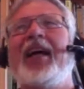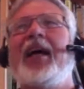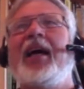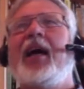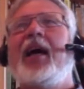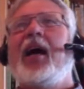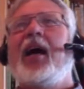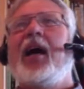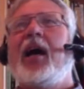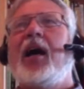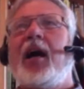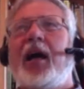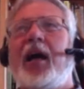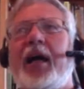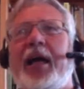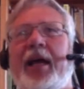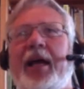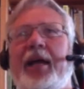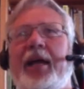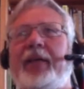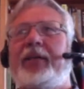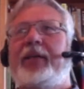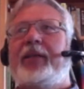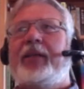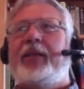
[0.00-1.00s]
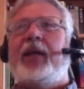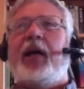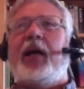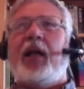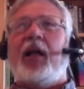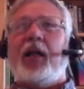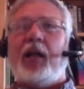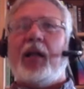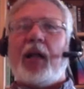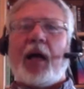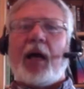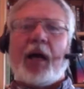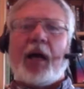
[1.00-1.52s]
uh, had uh, a
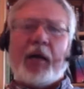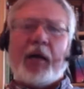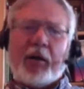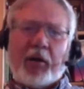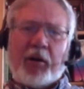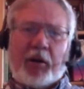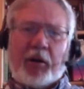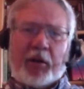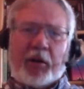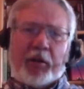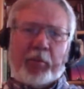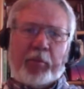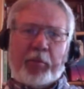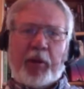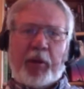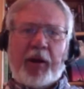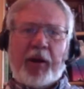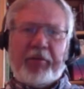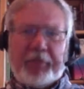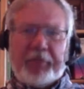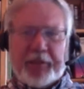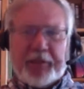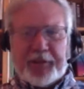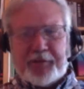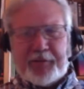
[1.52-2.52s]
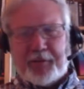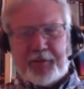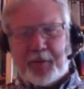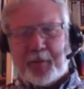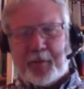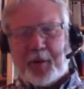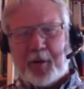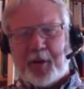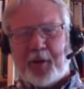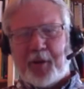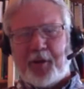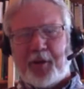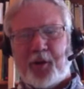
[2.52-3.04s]
lock on the profits from
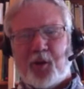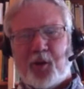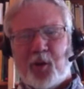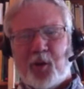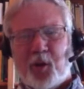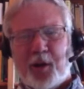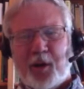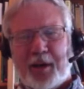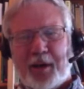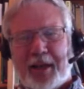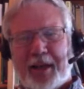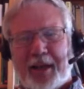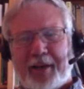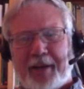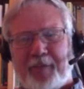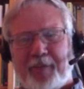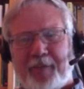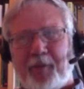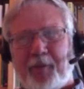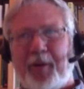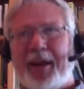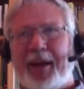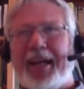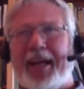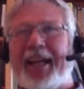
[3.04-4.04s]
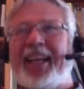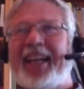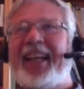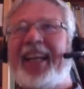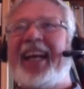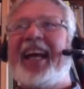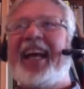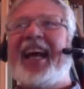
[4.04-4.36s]
all the oil out of Iran.